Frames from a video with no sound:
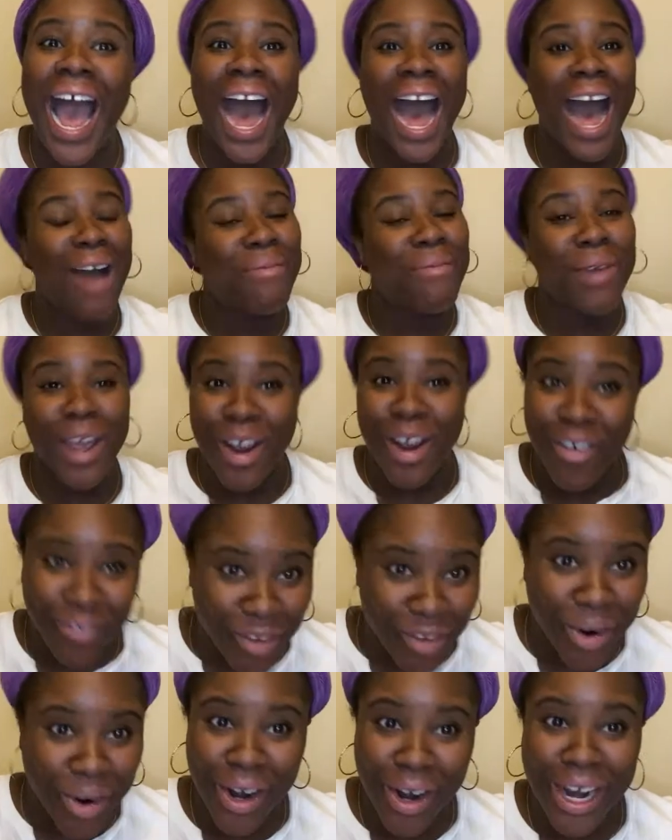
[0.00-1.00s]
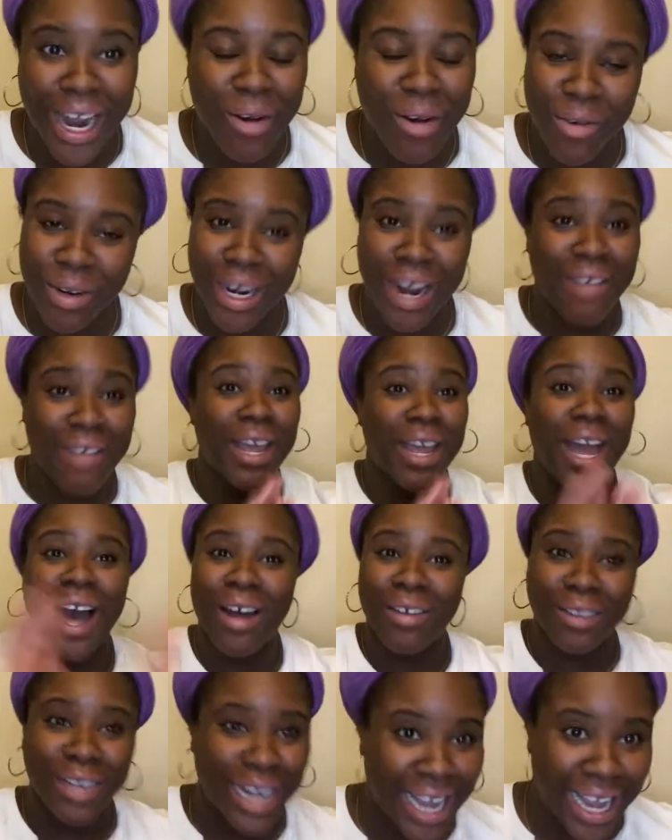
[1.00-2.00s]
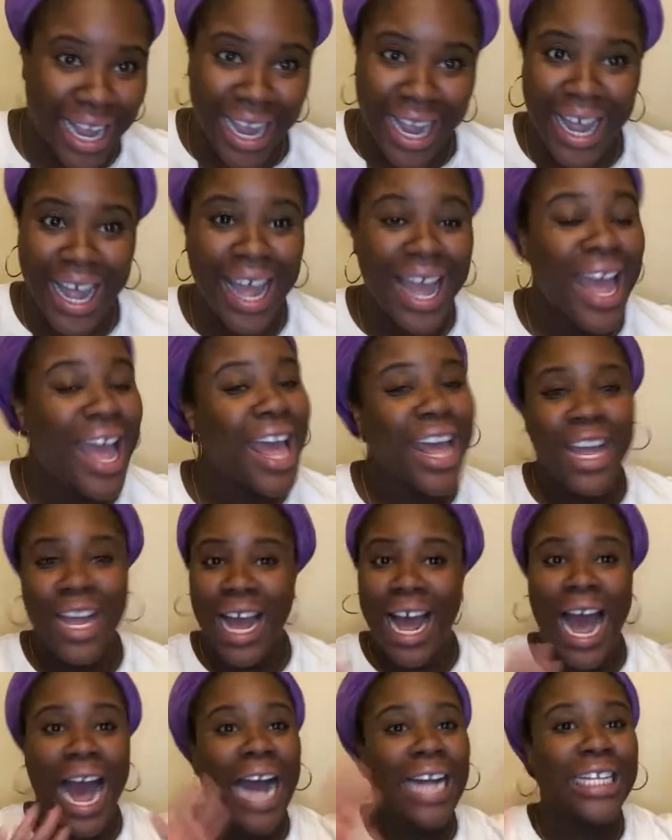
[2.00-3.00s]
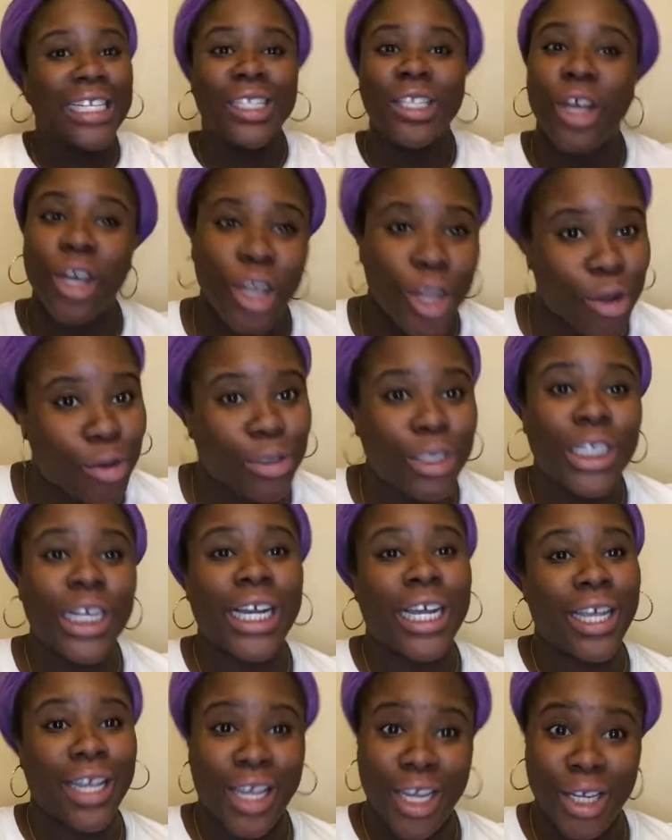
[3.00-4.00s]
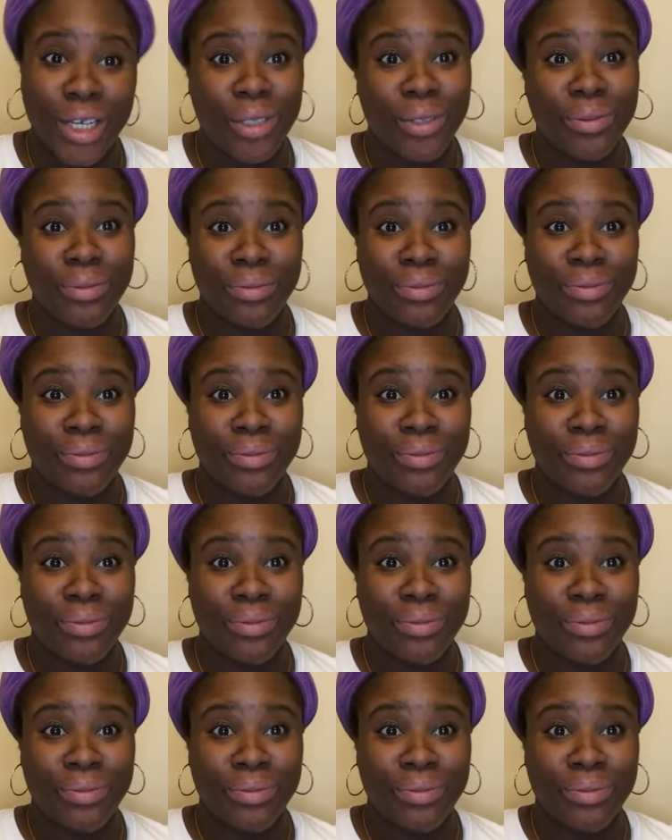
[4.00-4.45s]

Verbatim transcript: I'm here for it. Okay, whatever y'all did, I just know you was looking cute.